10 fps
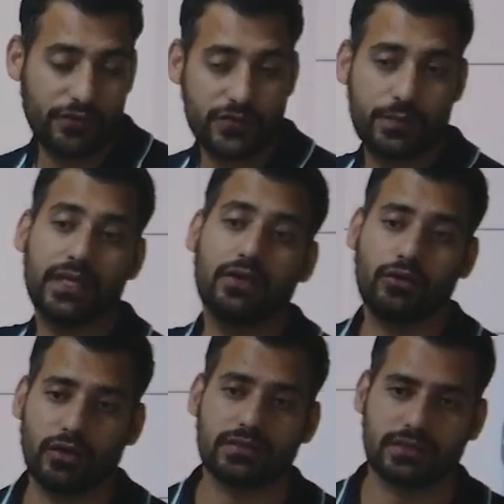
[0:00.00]
spring
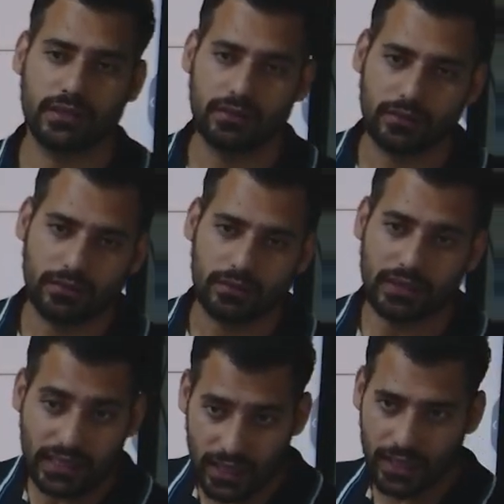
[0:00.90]
constant
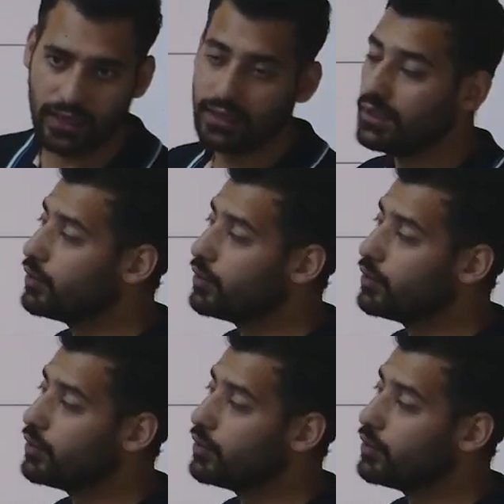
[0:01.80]
K